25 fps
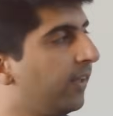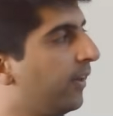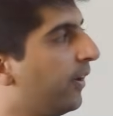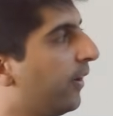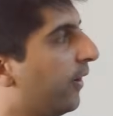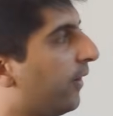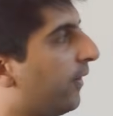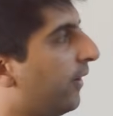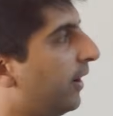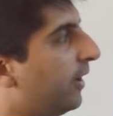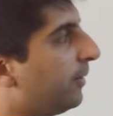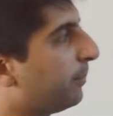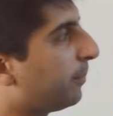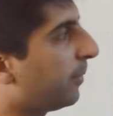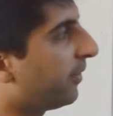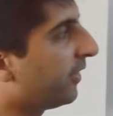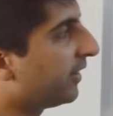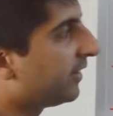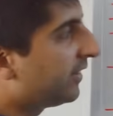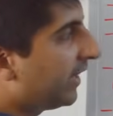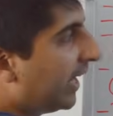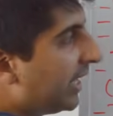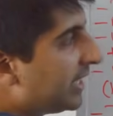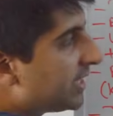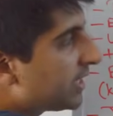All right? But the
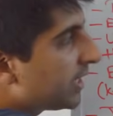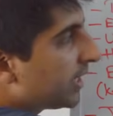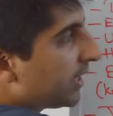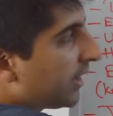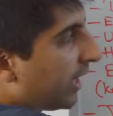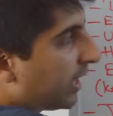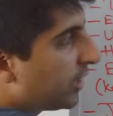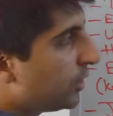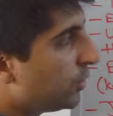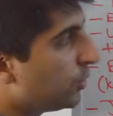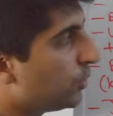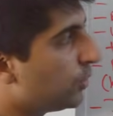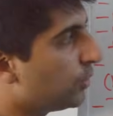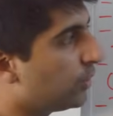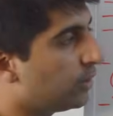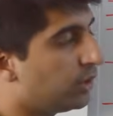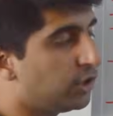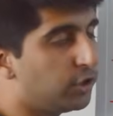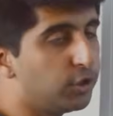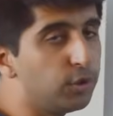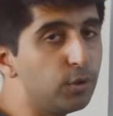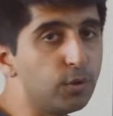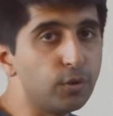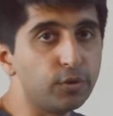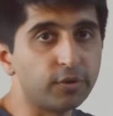data that you
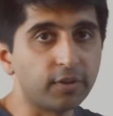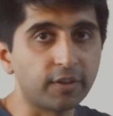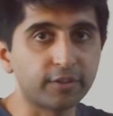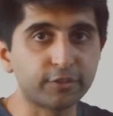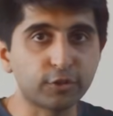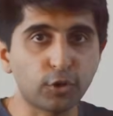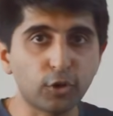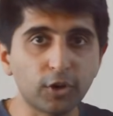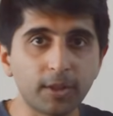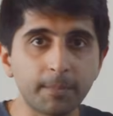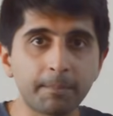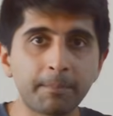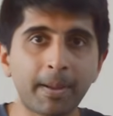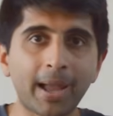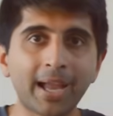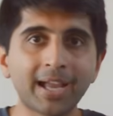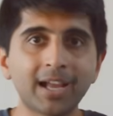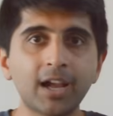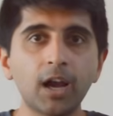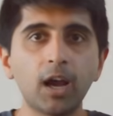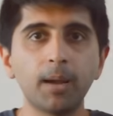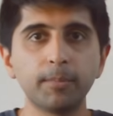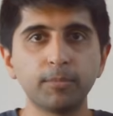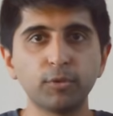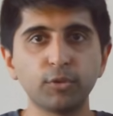use has got to back
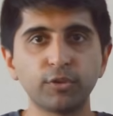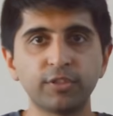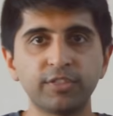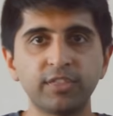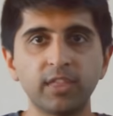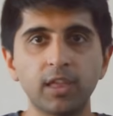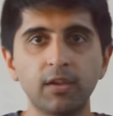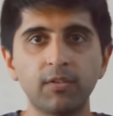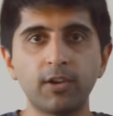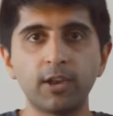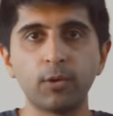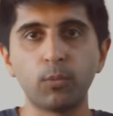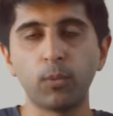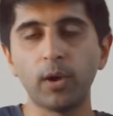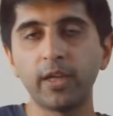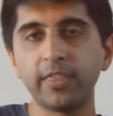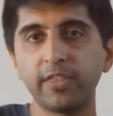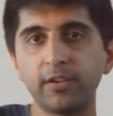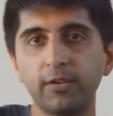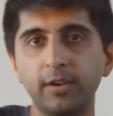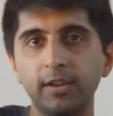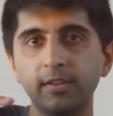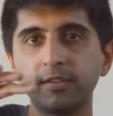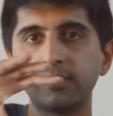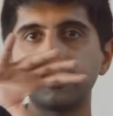up your theory,
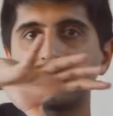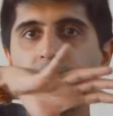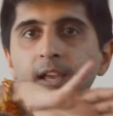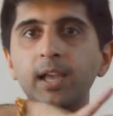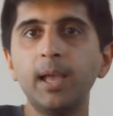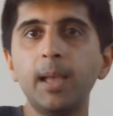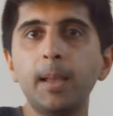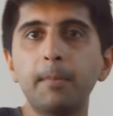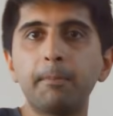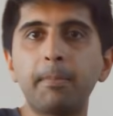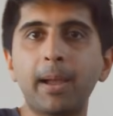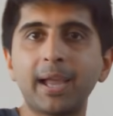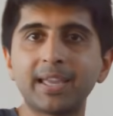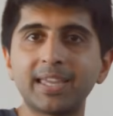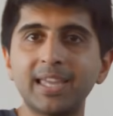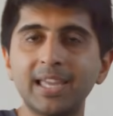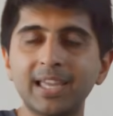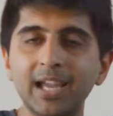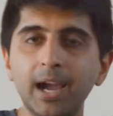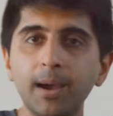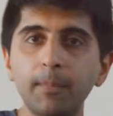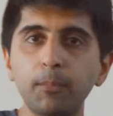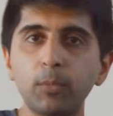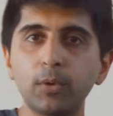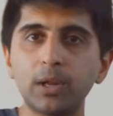whether it's backing
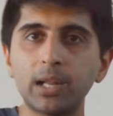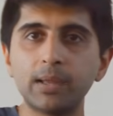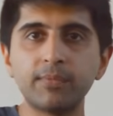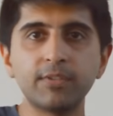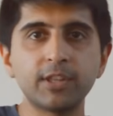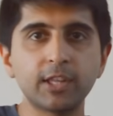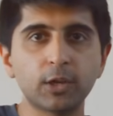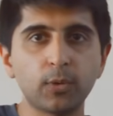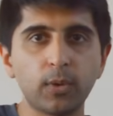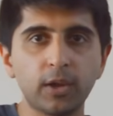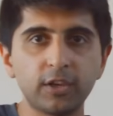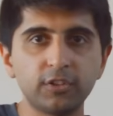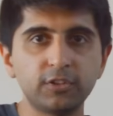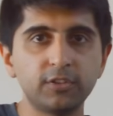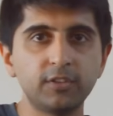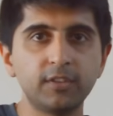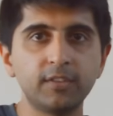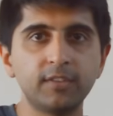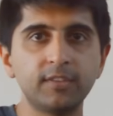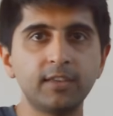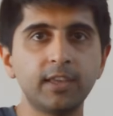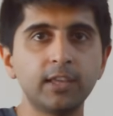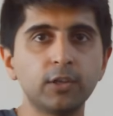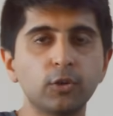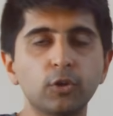up whatever the question is
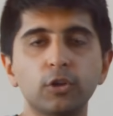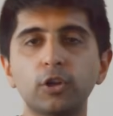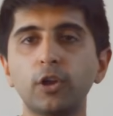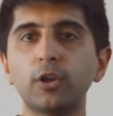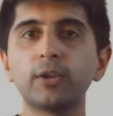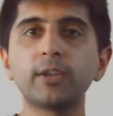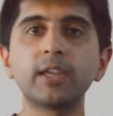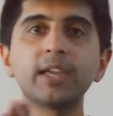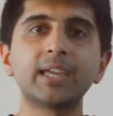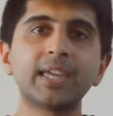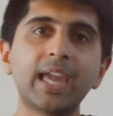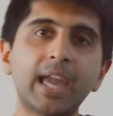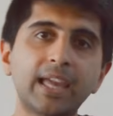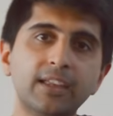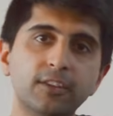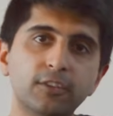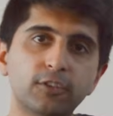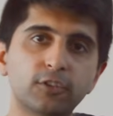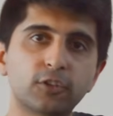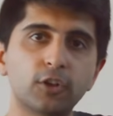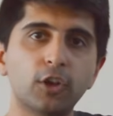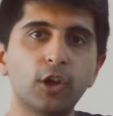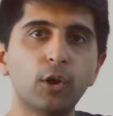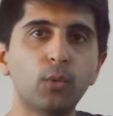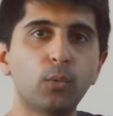saying or going
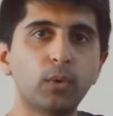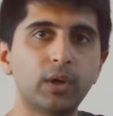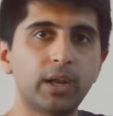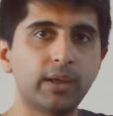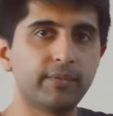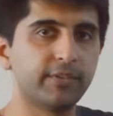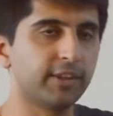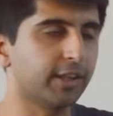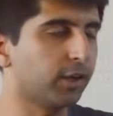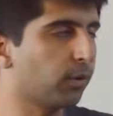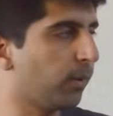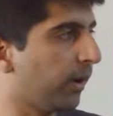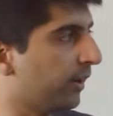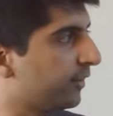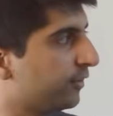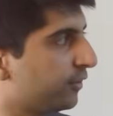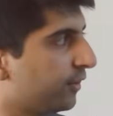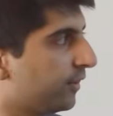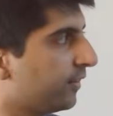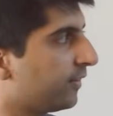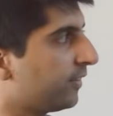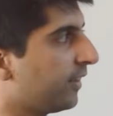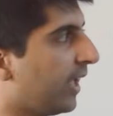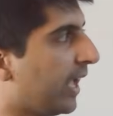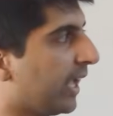against whatever the question
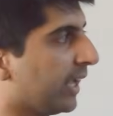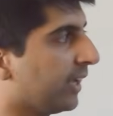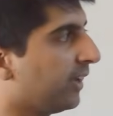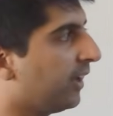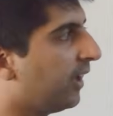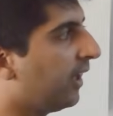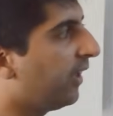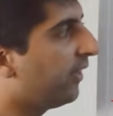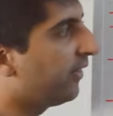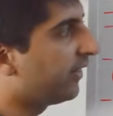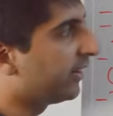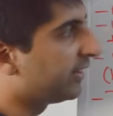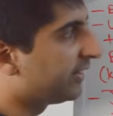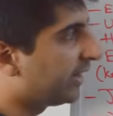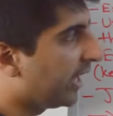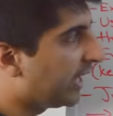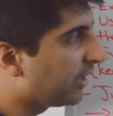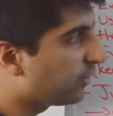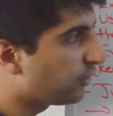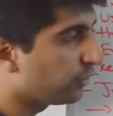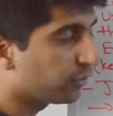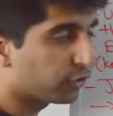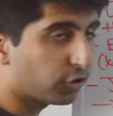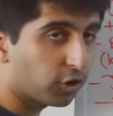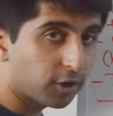is saying. The data
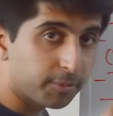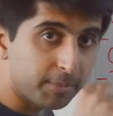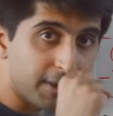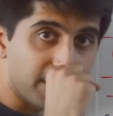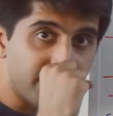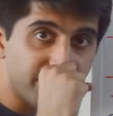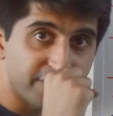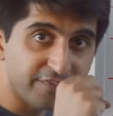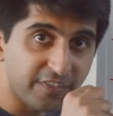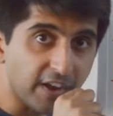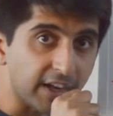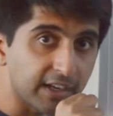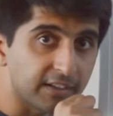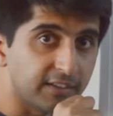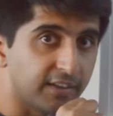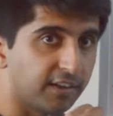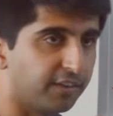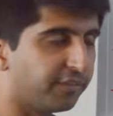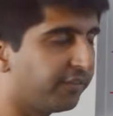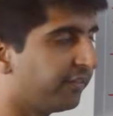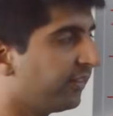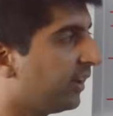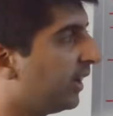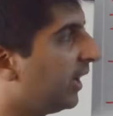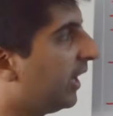has got to be
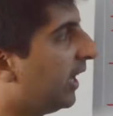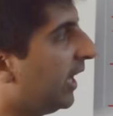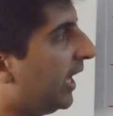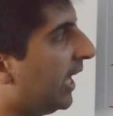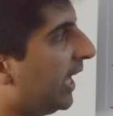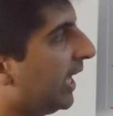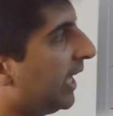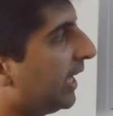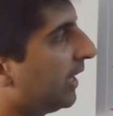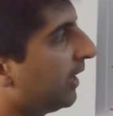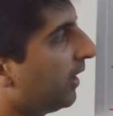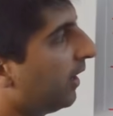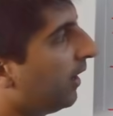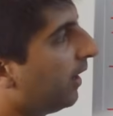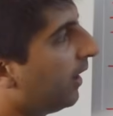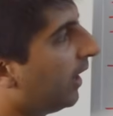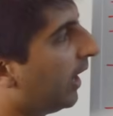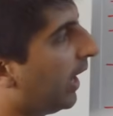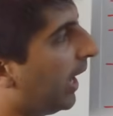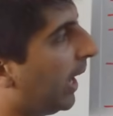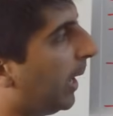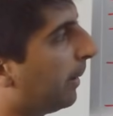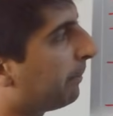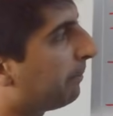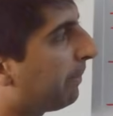effective in
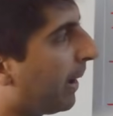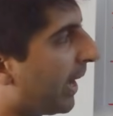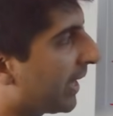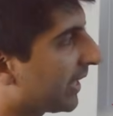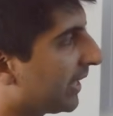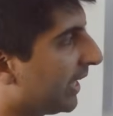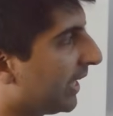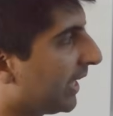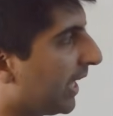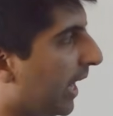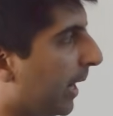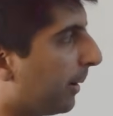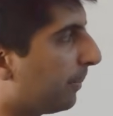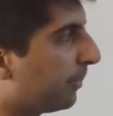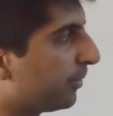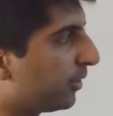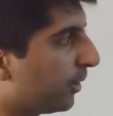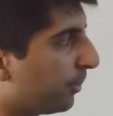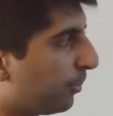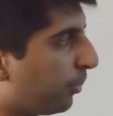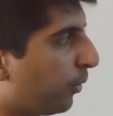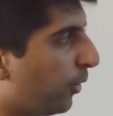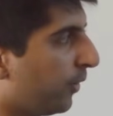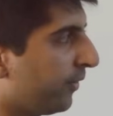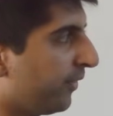uh, backing up the
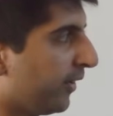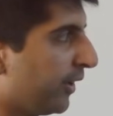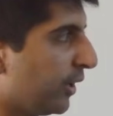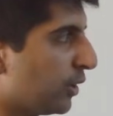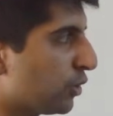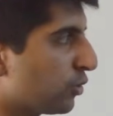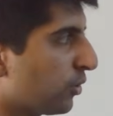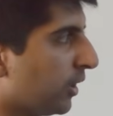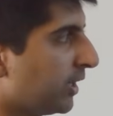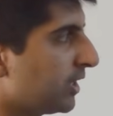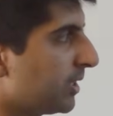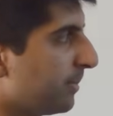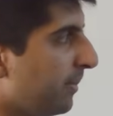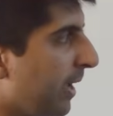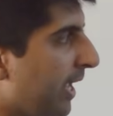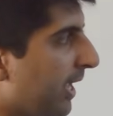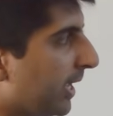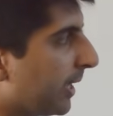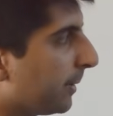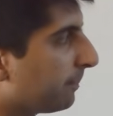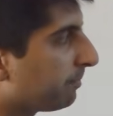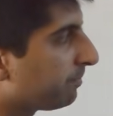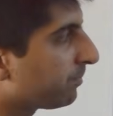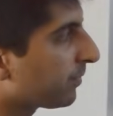point that you're trying to make.